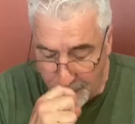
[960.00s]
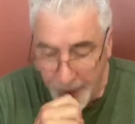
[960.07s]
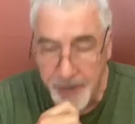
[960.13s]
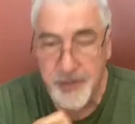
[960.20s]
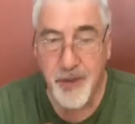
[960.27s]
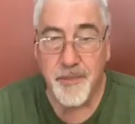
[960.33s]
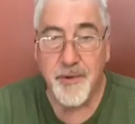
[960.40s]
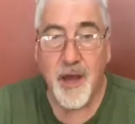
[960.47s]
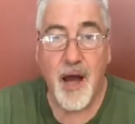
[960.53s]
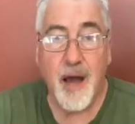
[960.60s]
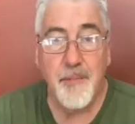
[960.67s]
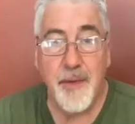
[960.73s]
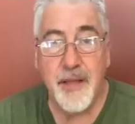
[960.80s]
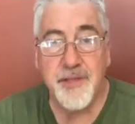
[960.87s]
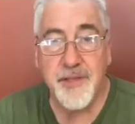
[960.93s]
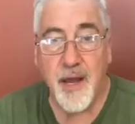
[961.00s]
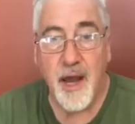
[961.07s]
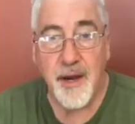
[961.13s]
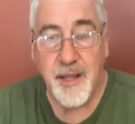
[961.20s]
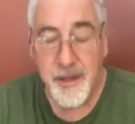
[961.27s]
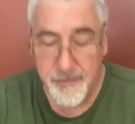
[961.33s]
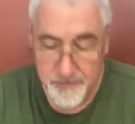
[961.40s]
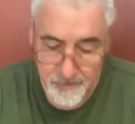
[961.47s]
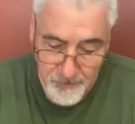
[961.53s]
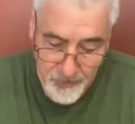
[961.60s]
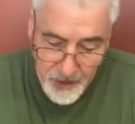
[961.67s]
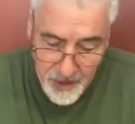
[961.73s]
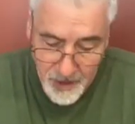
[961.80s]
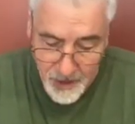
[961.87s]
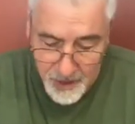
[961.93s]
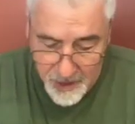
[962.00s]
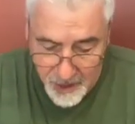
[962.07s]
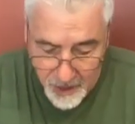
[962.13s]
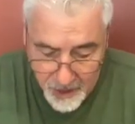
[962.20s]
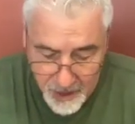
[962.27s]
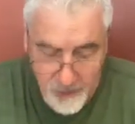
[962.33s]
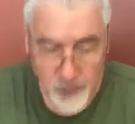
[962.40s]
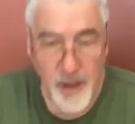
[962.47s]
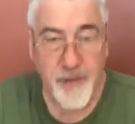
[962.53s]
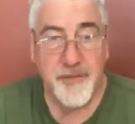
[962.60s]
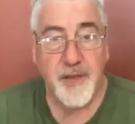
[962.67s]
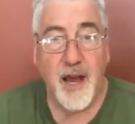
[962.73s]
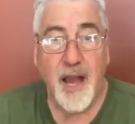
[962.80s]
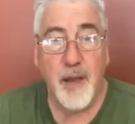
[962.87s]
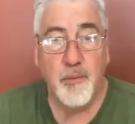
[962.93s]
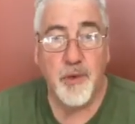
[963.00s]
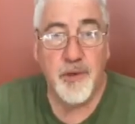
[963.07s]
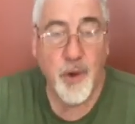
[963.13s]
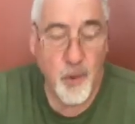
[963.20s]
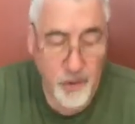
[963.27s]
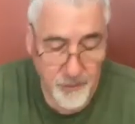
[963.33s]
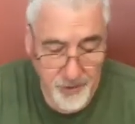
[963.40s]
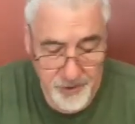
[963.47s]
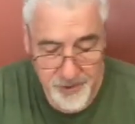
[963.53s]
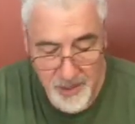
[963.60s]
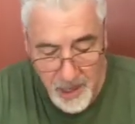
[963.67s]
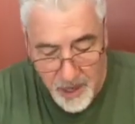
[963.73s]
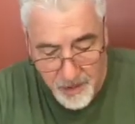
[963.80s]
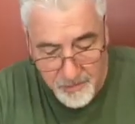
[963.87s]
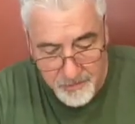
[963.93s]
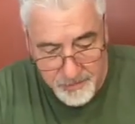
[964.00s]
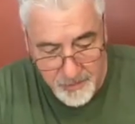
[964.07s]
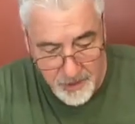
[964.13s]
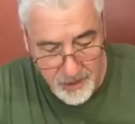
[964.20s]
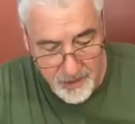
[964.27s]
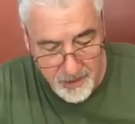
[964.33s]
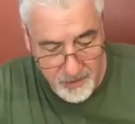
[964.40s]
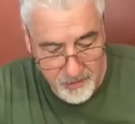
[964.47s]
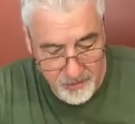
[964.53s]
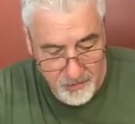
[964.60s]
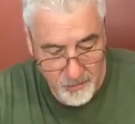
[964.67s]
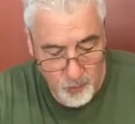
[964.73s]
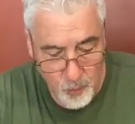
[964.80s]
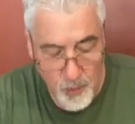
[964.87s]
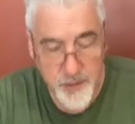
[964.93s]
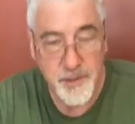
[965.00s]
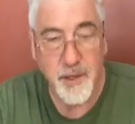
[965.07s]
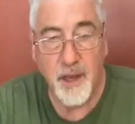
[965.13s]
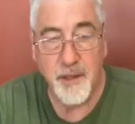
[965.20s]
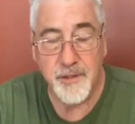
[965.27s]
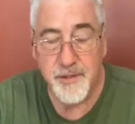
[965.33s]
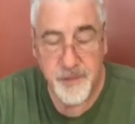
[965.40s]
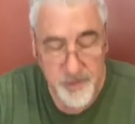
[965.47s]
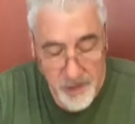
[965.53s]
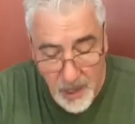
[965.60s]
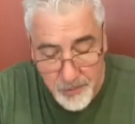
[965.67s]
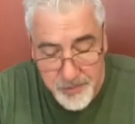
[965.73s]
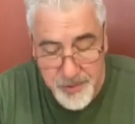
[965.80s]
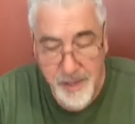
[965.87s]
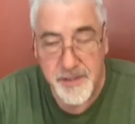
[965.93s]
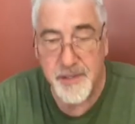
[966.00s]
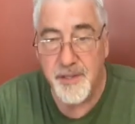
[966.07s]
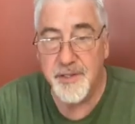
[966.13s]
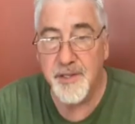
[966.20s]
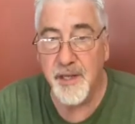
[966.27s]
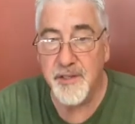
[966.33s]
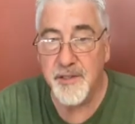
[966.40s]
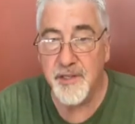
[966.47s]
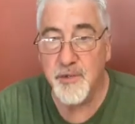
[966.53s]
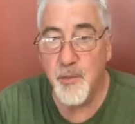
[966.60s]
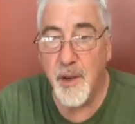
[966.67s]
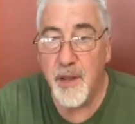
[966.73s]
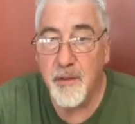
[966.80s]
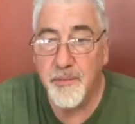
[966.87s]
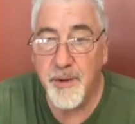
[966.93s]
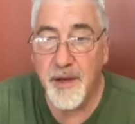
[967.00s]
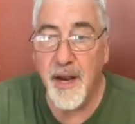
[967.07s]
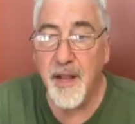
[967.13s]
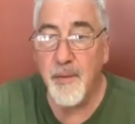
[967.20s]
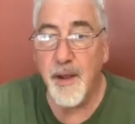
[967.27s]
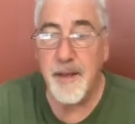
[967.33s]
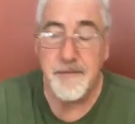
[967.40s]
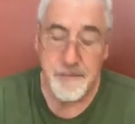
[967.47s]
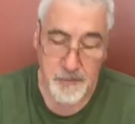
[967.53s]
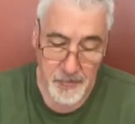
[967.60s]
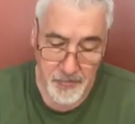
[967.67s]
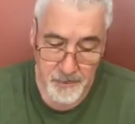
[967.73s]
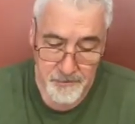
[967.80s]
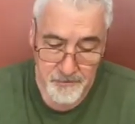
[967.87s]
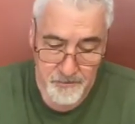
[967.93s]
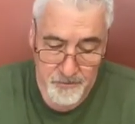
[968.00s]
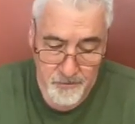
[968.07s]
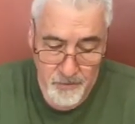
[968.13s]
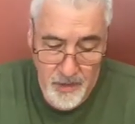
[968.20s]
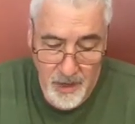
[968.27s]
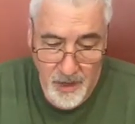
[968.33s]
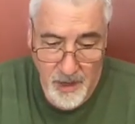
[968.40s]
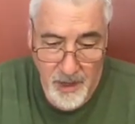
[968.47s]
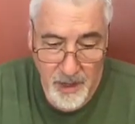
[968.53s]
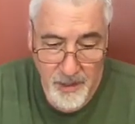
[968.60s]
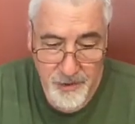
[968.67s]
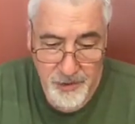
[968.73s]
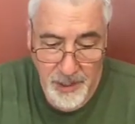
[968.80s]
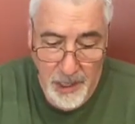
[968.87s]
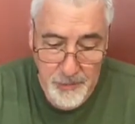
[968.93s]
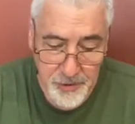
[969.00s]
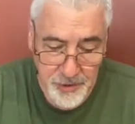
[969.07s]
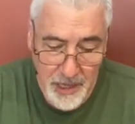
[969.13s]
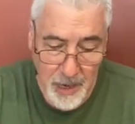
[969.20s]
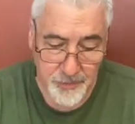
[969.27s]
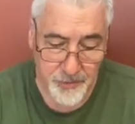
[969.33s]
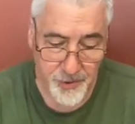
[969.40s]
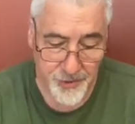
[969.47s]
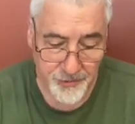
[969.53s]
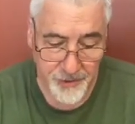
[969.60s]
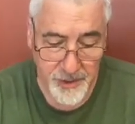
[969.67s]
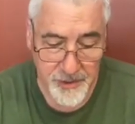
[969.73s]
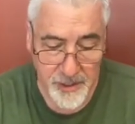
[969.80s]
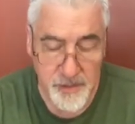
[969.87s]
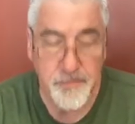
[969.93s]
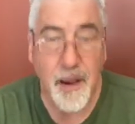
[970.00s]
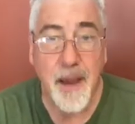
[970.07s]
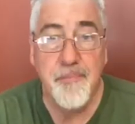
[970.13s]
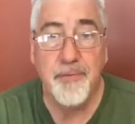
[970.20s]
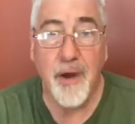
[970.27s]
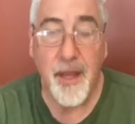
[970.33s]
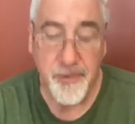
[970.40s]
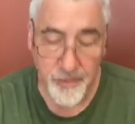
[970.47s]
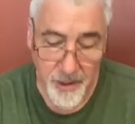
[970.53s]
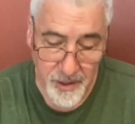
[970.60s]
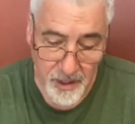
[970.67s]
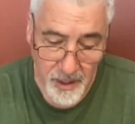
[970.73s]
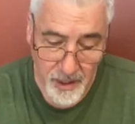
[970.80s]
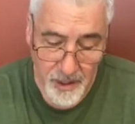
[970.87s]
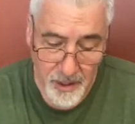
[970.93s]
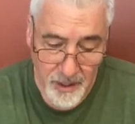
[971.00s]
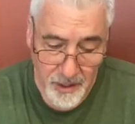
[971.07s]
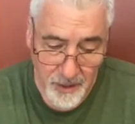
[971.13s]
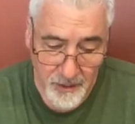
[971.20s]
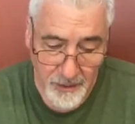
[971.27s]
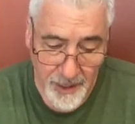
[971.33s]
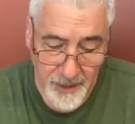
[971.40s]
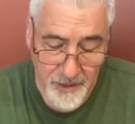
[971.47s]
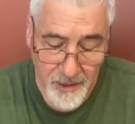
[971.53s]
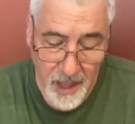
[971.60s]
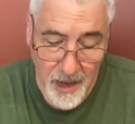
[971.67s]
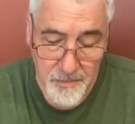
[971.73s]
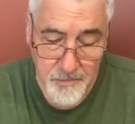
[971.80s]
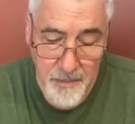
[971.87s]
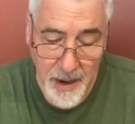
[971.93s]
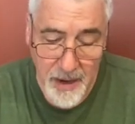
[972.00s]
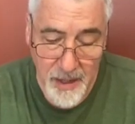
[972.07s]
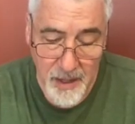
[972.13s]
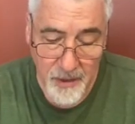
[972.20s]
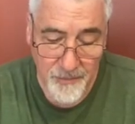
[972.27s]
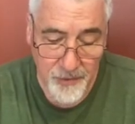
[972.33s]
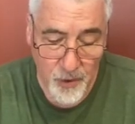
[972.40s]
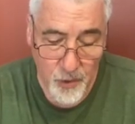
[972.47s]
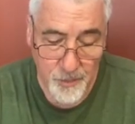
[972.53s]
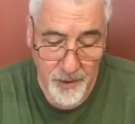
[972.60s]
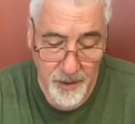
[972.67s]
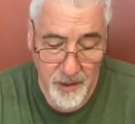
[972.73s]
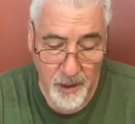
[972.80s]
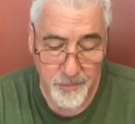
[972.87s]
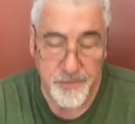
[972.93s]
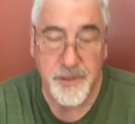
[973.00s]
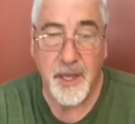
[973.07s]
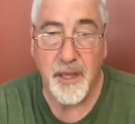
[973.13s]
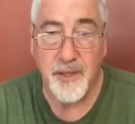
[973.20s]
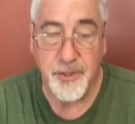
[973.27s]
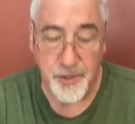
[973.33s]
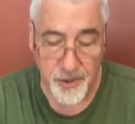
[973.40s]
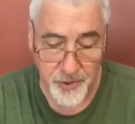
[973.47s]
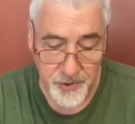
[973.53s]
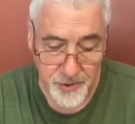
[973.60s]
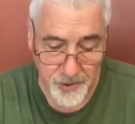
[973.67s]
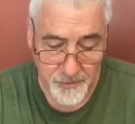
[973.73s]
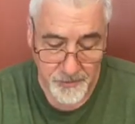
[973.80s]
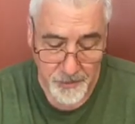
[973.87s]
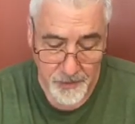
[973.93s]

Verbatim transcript: and make some comments on it. Uh, if we have time, we'll go over to Psalm uh, one, uh, Psalm 66 as well. But anyway, uh, James chapter three says, "My brethren, let not many of you become teachers,